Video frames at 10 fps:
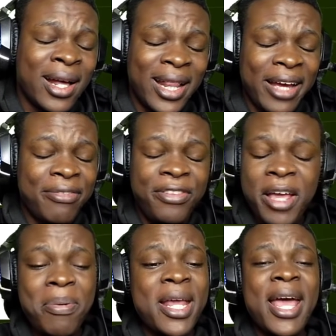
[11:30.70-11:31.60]
Like,
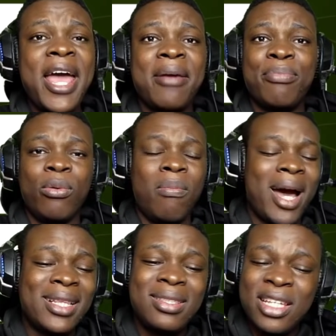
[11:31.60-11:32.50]
flipping heck, bro.
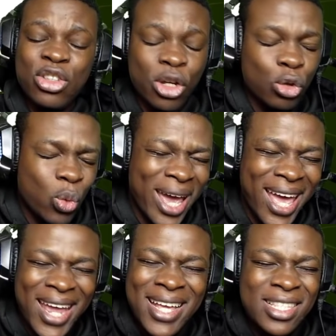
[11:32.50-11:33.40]
Man did not do
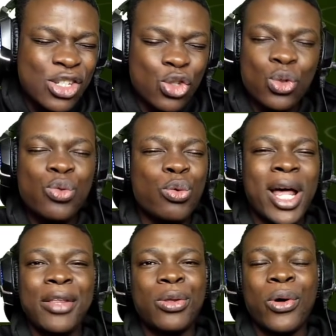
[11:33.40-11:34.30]
anything useful
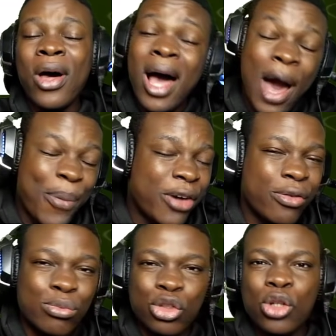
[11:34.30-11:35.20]
at all, apart
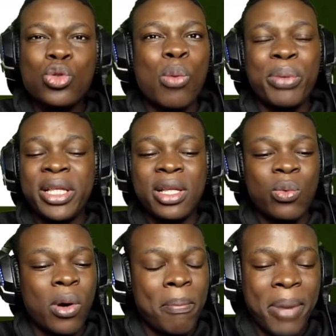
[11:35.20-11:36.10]
from just
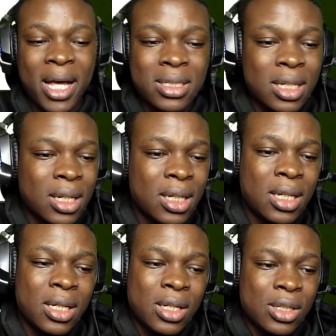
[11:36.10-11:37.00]
completing one pass.
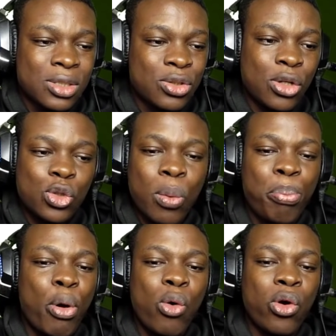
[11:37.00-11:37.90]
Just so
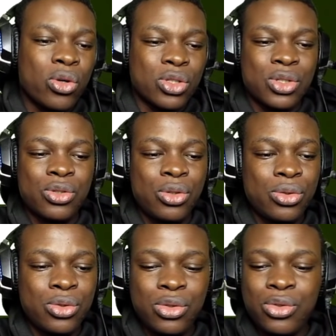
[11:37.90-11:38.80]
porous.
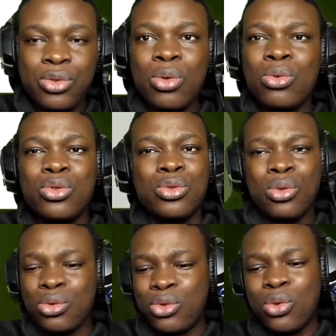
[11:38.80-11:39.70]
Just so,
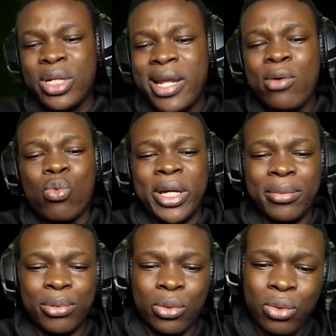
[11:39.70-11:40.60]
so, so liquid,
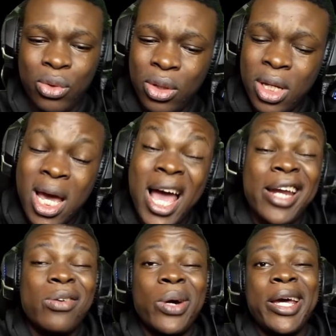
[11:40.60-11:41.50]
bro.
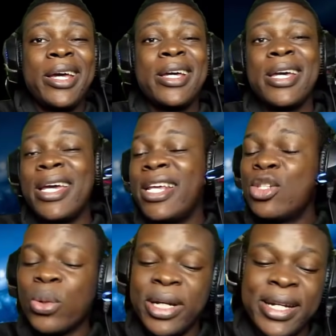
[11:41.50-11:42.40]
Anyway, it
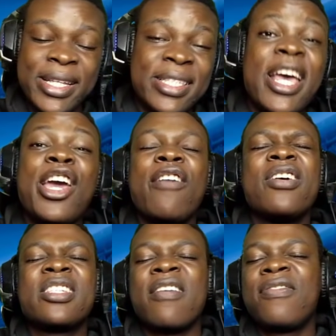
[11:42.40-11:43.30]
is what it is. Take care of
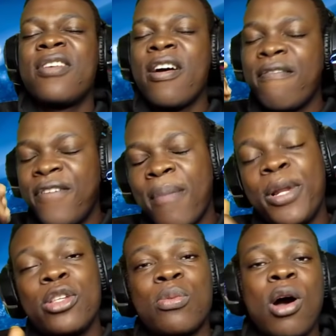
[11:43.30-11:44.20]
yourself. Fair
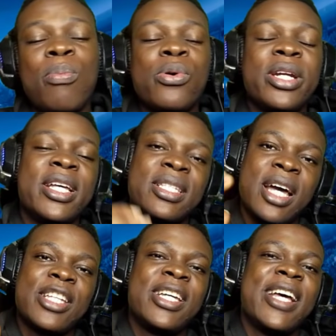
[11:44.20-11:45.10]
play to my opponents.
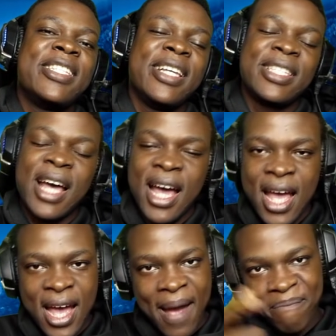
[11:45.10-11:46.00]
Catch you guys later.
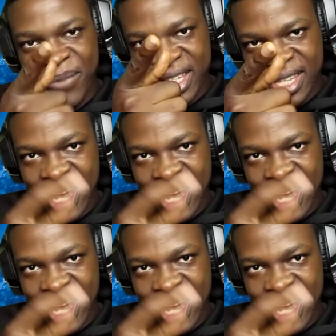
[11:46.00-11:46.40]
And peace